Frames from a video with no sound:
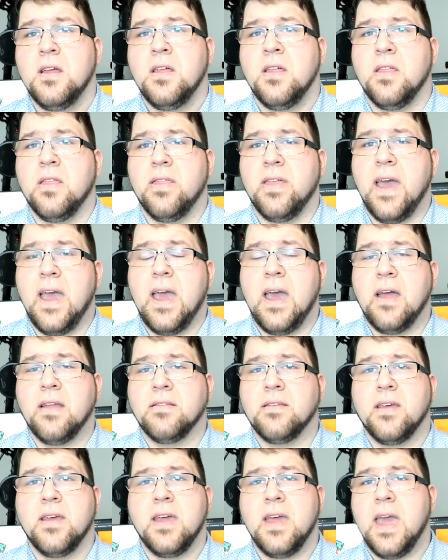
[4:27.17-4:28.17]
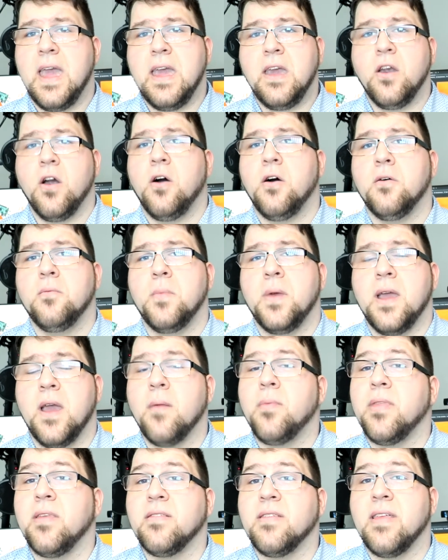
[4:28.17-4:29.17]
that he called me
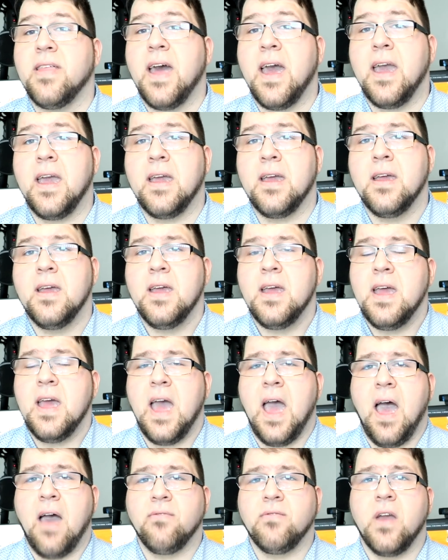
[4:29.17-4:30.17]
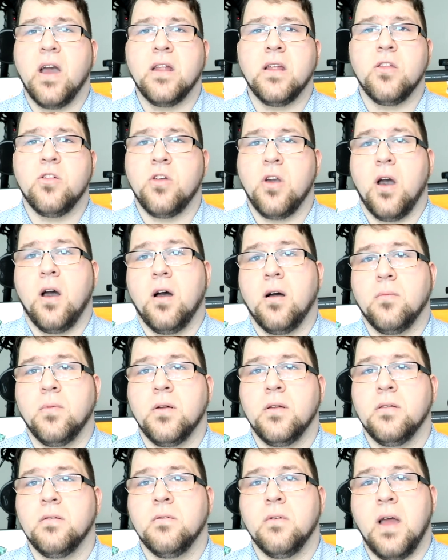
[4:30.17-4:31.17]
up and he said, hey, I've got a job
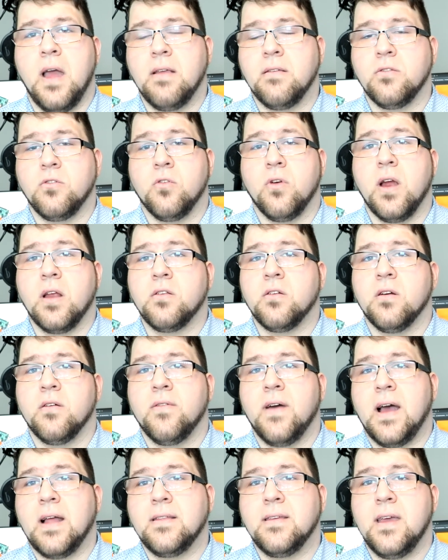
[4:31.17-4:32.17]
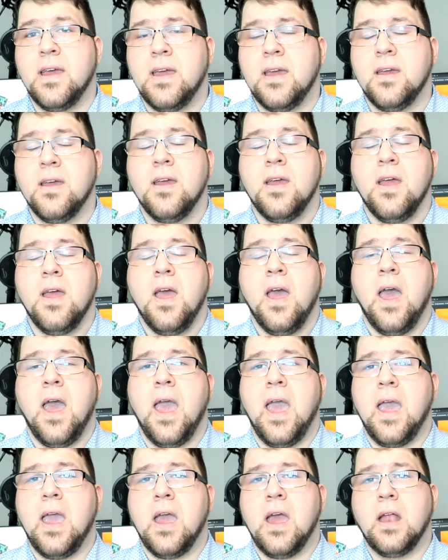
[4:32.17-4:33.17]
as director of IT
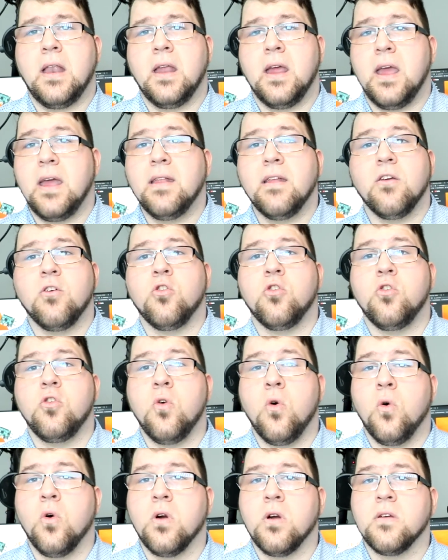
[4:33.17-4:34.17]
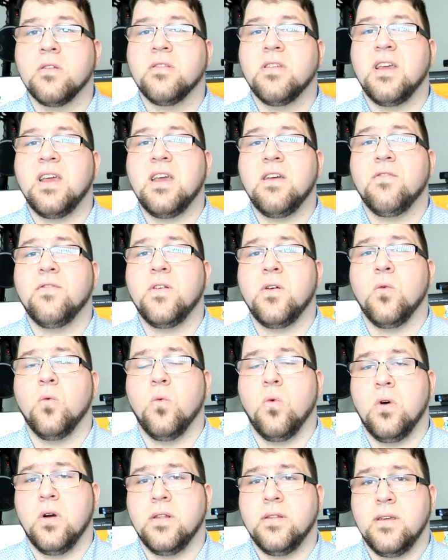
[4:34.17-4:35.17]
and it is yours if you
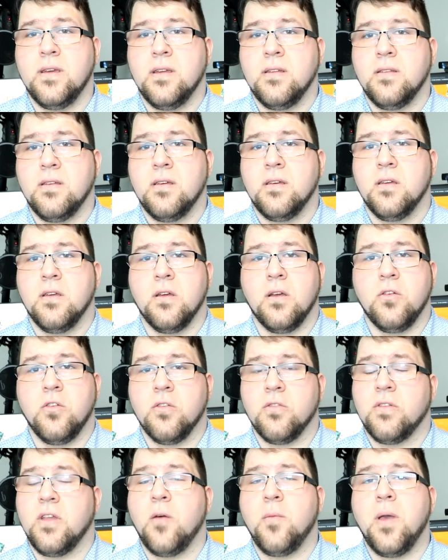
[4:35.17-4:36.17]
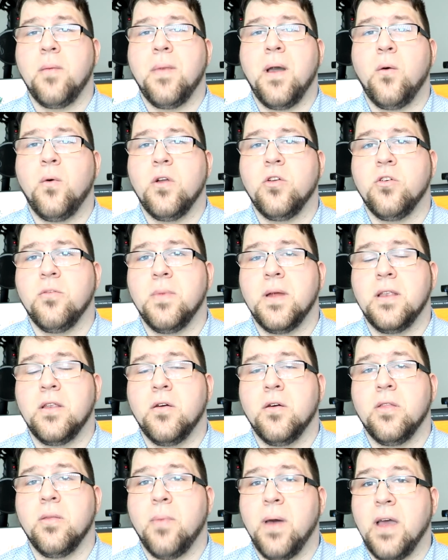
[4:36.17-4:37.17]
want it. Just tell me about what you've been
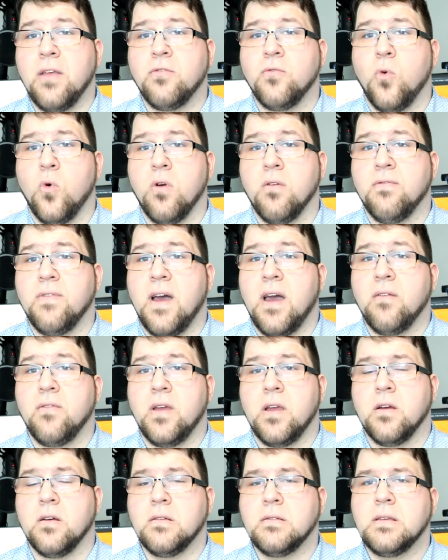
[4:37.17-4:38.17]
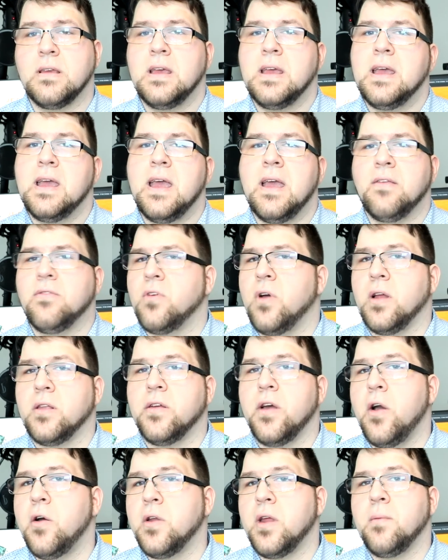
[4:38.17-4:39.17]
doing the past 4 or 5 years. And so I
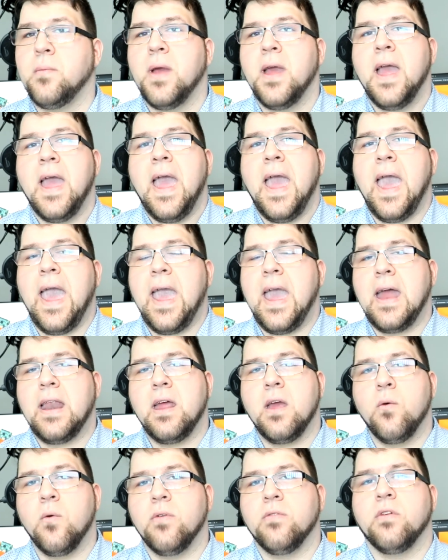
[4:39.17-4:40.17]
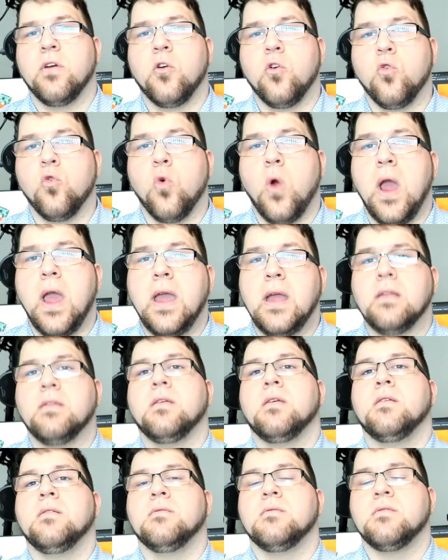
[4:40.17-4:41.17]
told him, and it was a
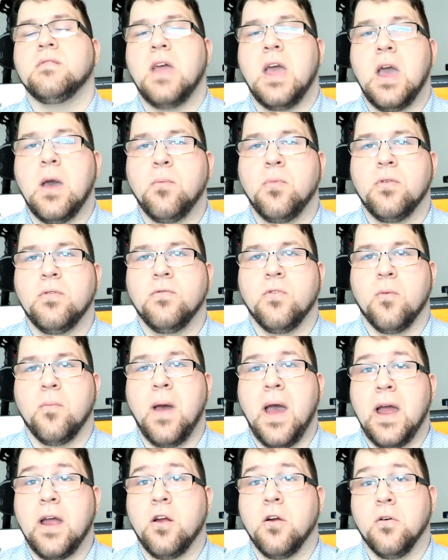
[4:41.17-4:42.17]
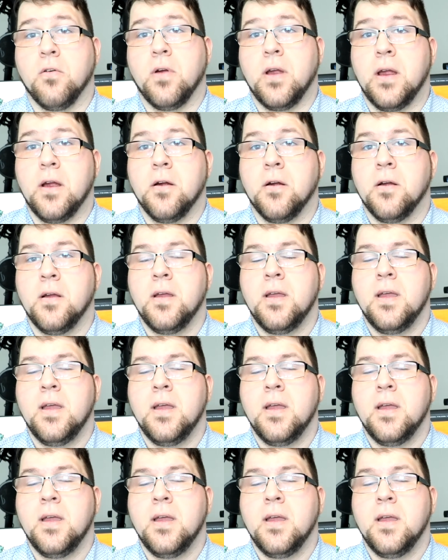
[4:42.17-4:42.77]
great step for my career.